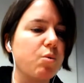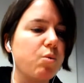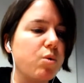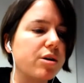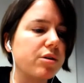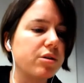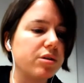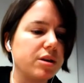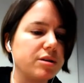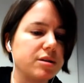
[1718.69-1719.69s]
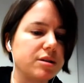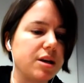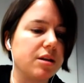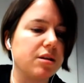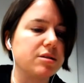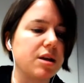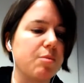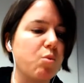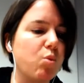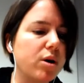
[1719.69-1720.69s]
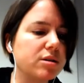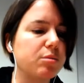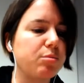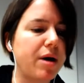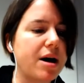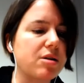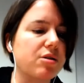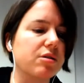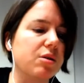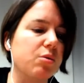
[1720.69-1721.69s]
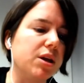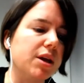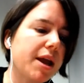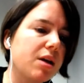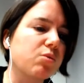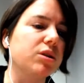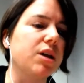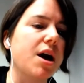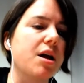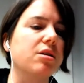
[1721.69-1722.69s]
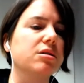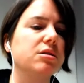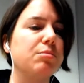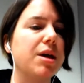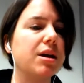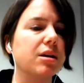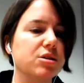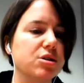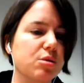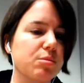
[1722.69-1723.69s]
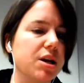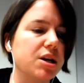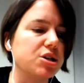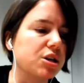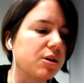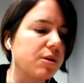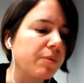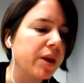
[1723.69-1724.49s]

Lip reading: What are the things that stay the same? What is the pattern that we can rely on to make a determination?